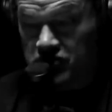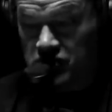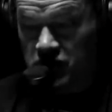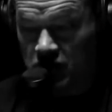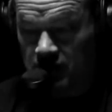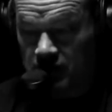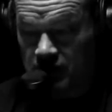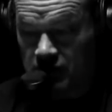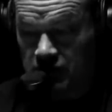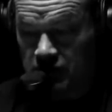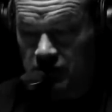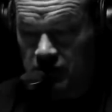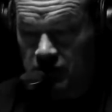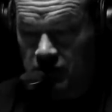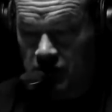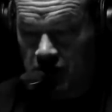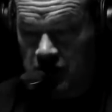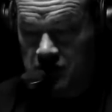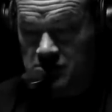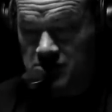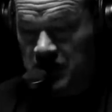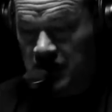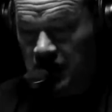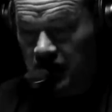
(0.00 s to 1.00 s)
saw him
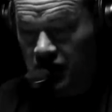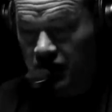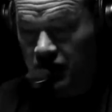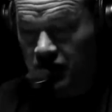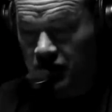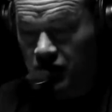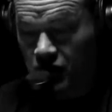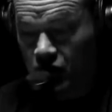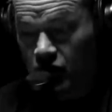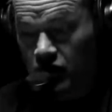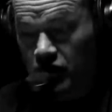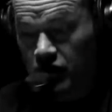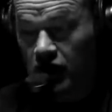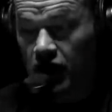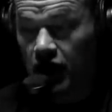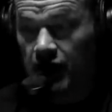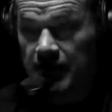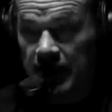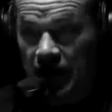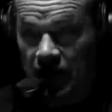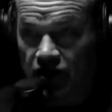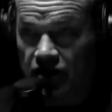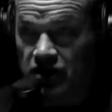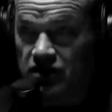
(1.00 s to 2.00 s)
as being arrogant were
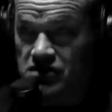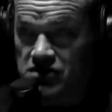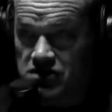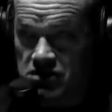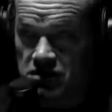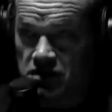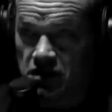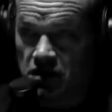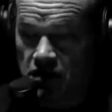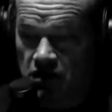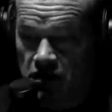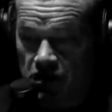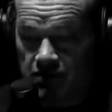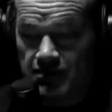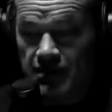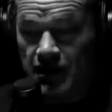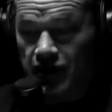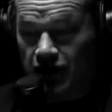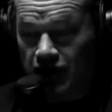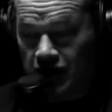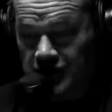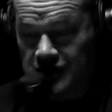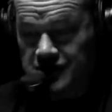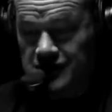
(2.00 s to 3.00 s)
Americans.
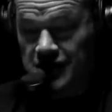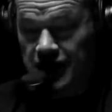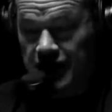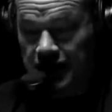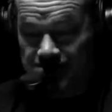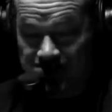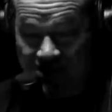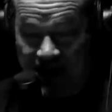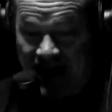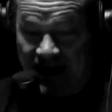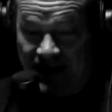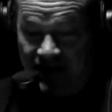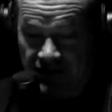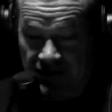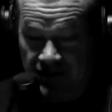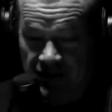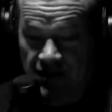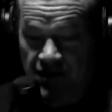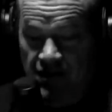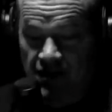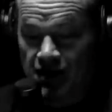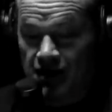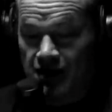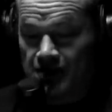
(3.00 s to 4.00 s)
Americans like Patton
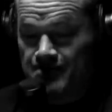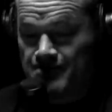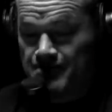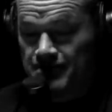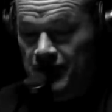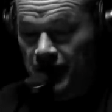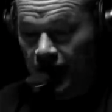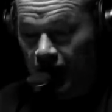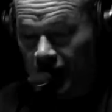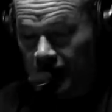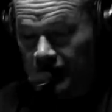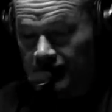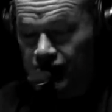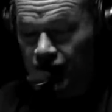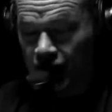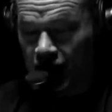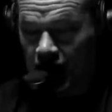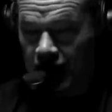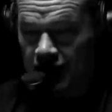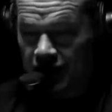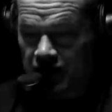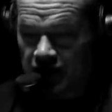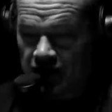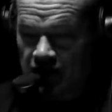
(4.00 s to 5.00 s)
and
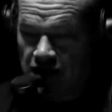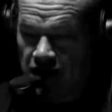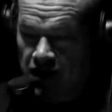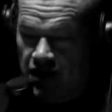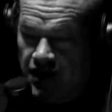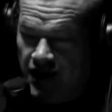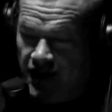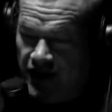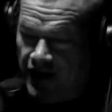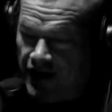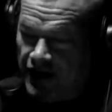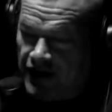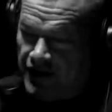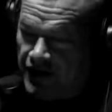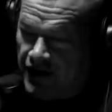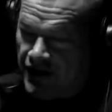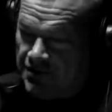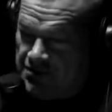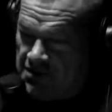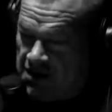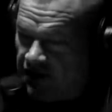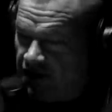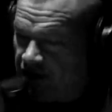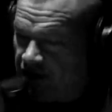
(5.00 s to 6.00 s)
Bradley. And I mean,